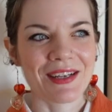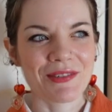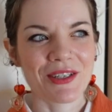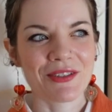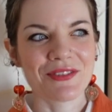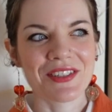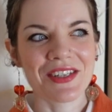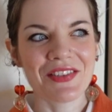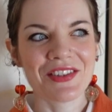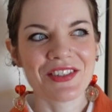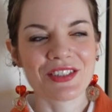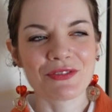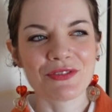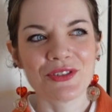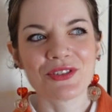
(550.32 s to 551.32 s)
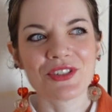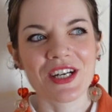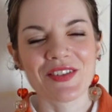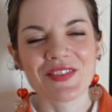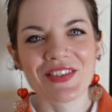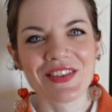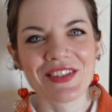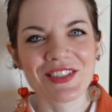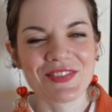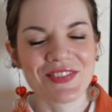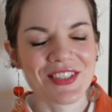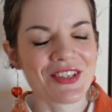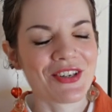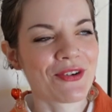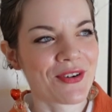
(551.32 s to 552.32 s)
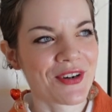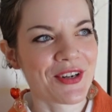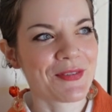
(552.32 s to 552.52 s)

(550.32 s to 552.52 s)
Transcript: If I've done this a few times in this video, I already